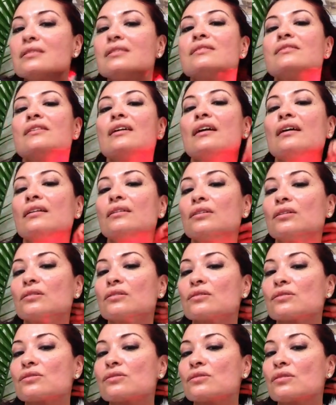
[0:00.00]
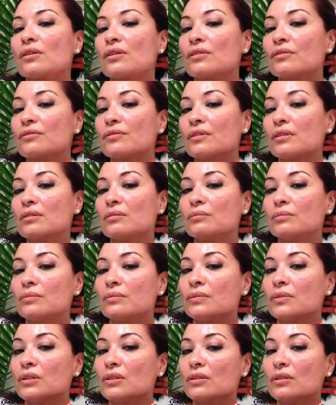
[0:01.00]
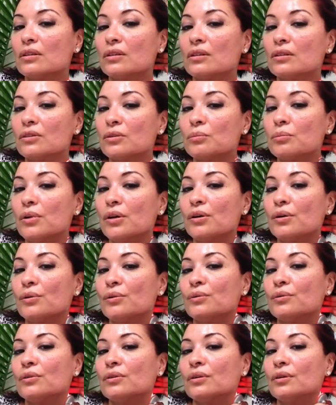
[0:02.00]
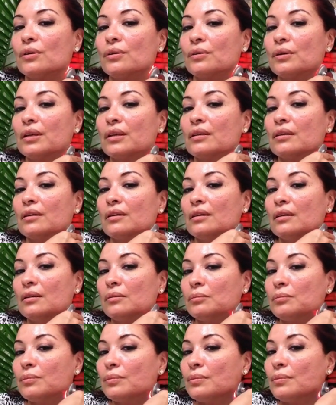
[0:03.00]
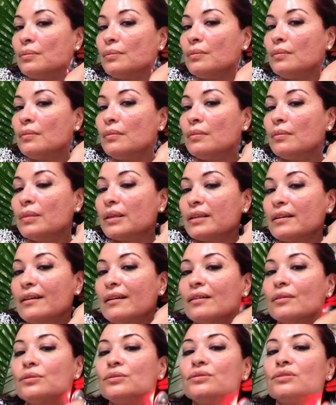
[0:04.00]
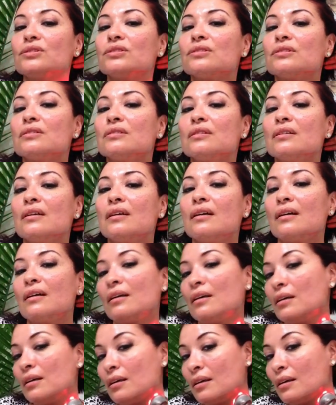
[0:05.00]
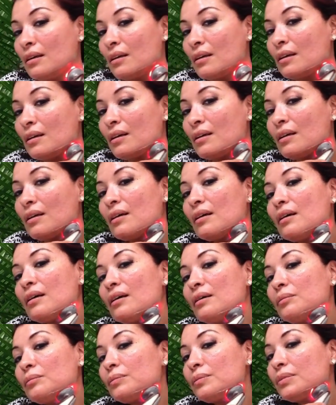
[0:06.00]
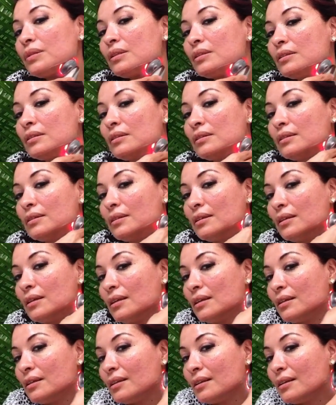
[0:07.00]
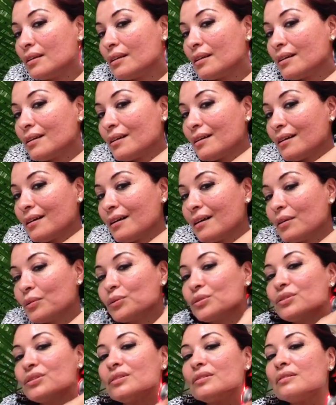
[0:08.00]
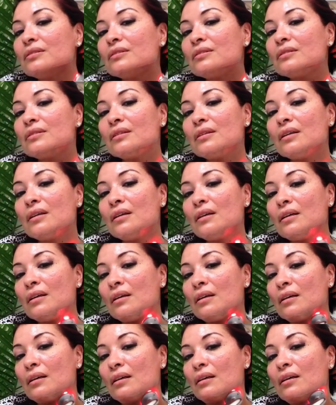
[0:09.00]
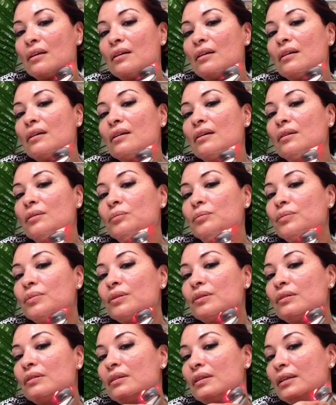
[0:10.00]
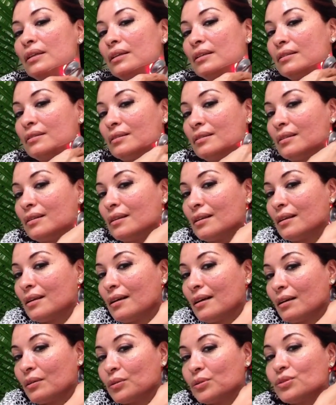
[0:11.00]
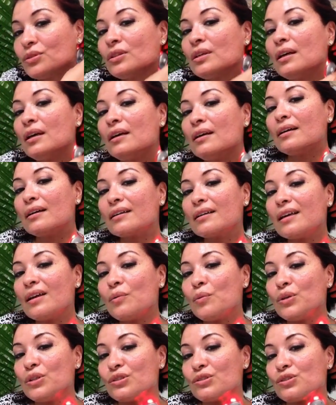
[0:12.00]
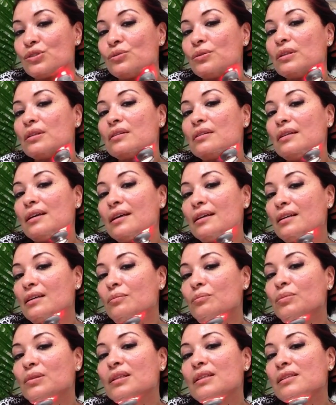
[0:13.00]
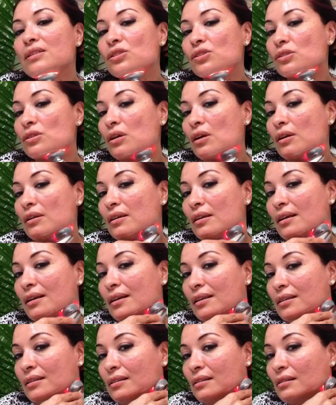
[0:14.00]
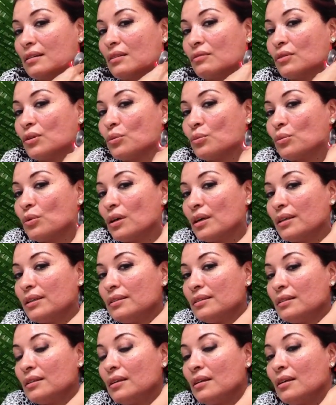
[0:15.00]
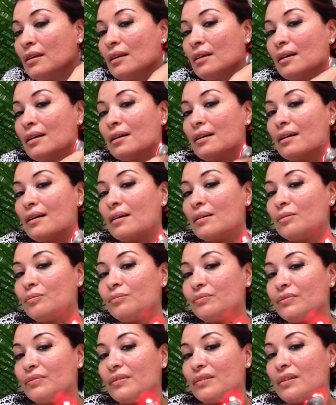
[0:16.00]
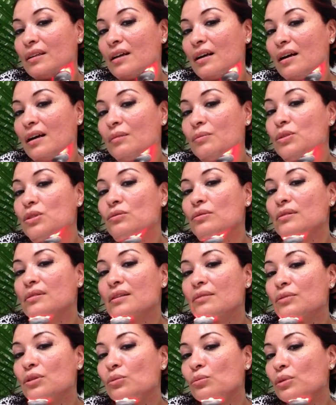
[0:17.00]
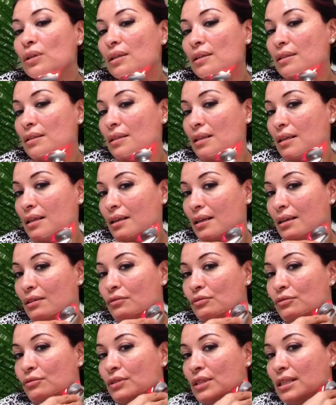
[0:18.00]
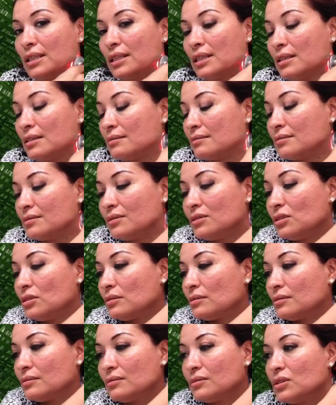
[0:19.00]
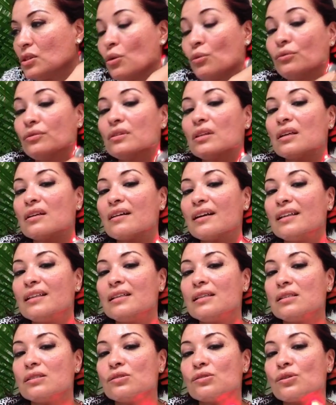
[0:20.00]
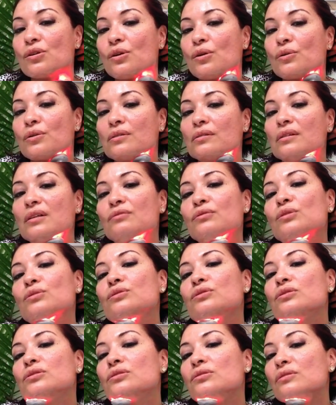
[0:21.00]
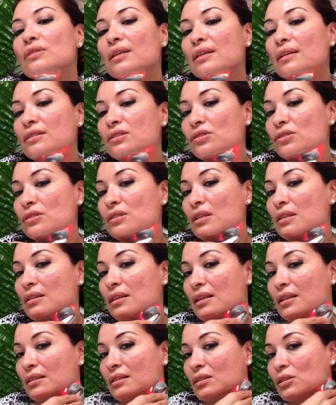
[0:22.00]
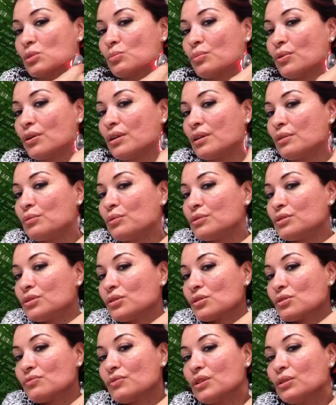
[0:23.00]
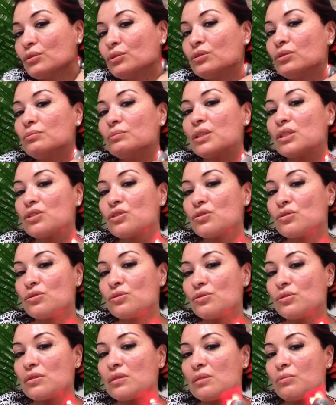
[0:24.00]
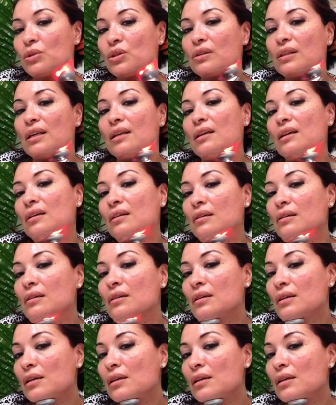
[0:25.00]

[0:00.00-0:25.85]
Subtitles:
And then you're gonna start from your collarbone going up and out, up and out, up and out. Again, when you're doing the neck, please start at level 1. I'm doing level 1, and I really don't think I need to go to level 2. I just think that at this point it will just feel too much, too stimulating.